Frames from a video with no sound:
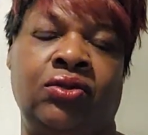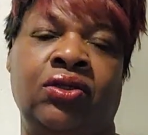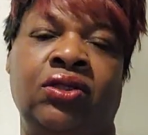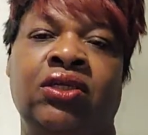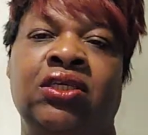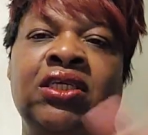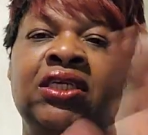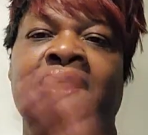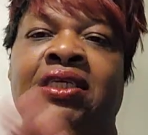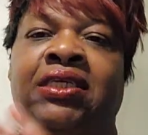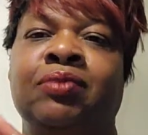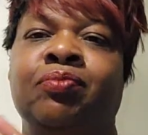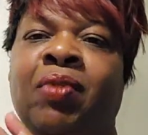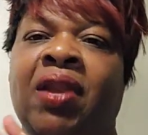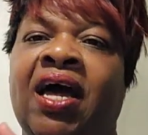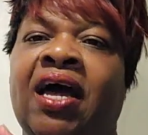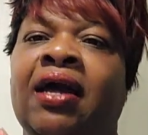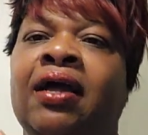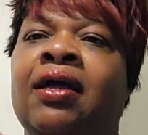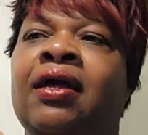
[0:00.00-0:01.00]
he is
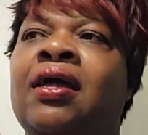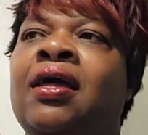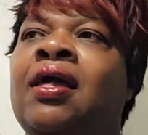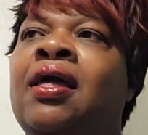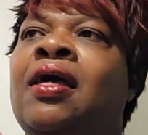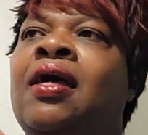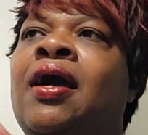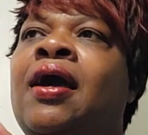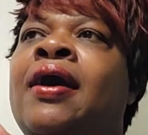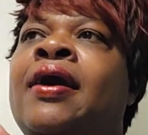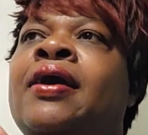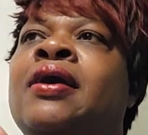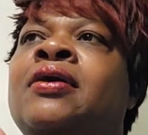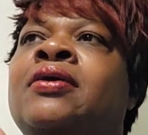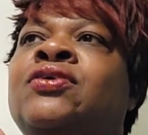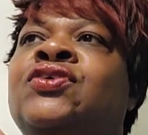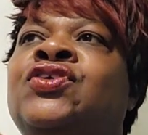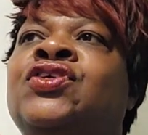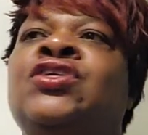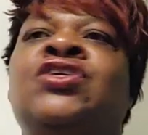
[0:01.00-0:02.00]
black.
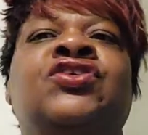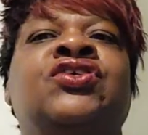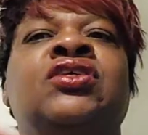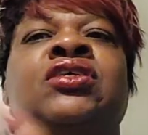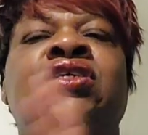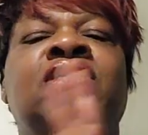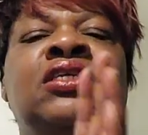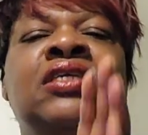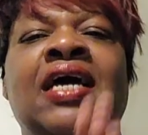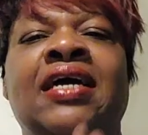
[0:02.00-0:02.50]
She doesn't,